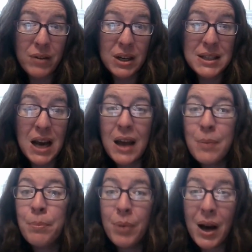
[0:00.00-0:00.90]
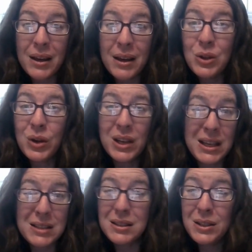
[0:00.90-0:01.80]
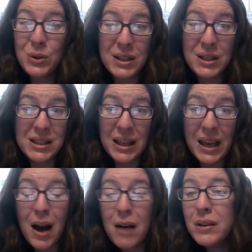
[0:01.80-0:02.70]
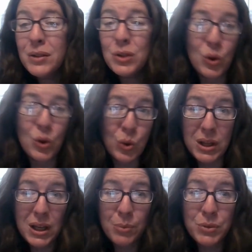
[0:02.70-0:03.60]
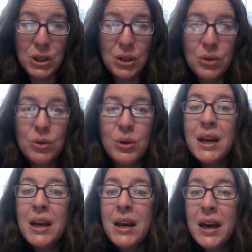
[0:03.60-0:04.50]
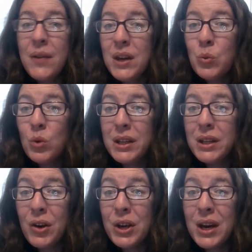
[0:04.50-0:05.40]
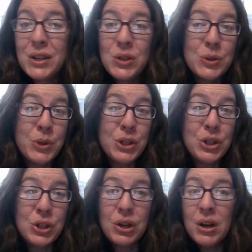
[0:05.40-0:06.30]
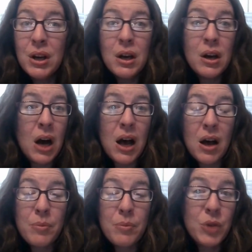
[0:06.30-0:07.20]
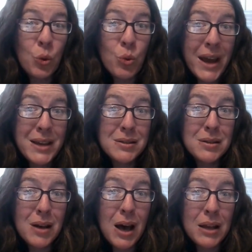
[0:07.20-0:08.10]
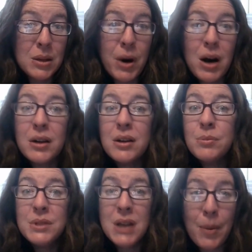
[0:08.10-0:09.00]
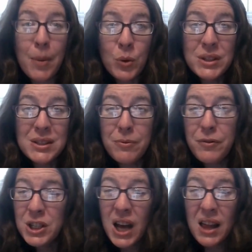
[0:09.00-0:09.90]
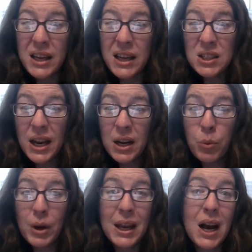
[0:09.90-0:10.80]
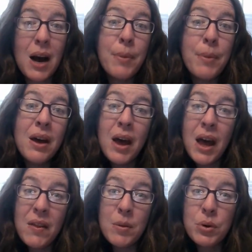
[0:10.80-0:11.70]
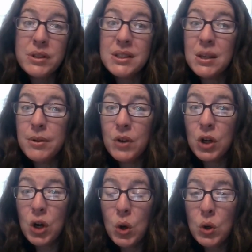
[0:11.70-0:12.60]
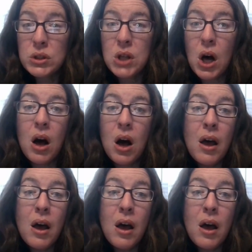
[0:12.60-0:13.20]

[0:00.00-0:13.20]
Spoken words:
at a time, but you could easily do these in the oven, totally up to you. And then really all you got to do is put your rice at the bottom, top it with some fish. I like to kind of break it up and then put some of your coleslaw.